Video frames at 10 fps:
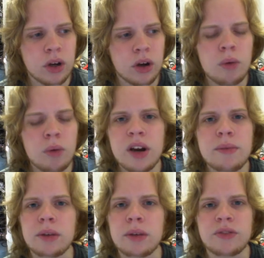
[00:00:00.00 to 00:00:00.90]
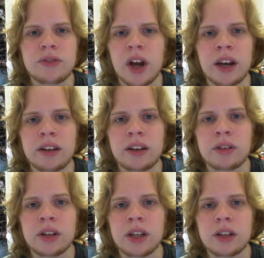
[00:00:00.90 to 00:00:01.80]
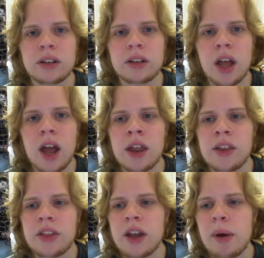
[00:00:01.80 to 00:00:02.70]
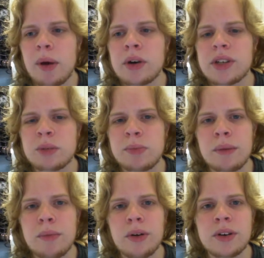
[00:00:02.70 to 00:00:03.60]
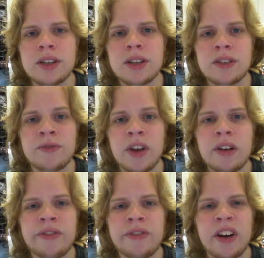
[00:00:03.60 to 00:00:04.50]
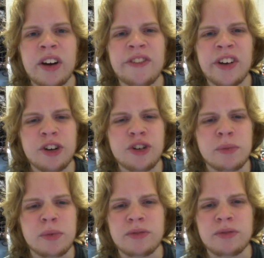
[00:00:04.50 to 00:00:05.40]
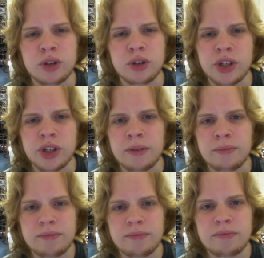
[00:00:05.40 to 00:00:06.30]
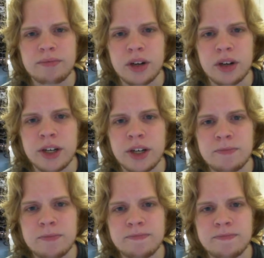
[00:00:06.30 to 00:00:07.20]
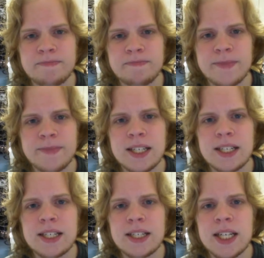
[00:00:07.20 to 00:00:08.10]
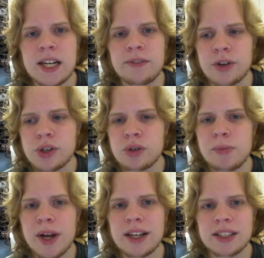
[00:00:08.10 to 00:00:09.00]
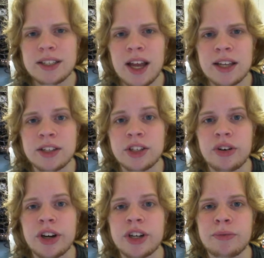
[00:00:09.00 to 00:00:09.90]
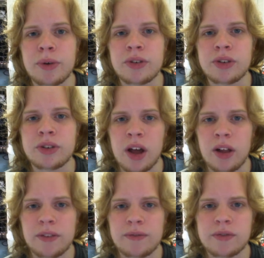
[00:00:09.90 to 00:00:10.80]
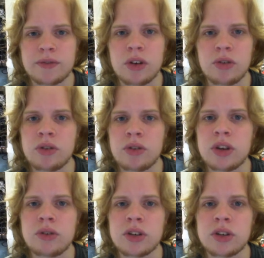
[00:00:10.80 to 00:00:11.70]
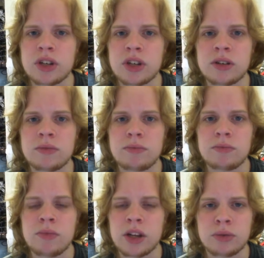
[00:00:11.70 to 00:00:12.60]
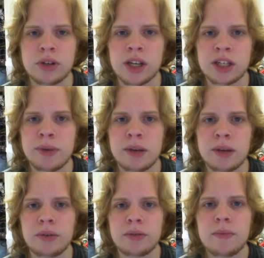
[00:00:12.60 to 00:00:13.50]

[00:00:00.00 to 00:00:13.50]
Home Premium is fine, really. And the thing about Windows XP mode is it's a very, very, very crippled virtual machine, pretty much. VirtualBox has integration mode as well, so you could use it just as well as Windows XP mode.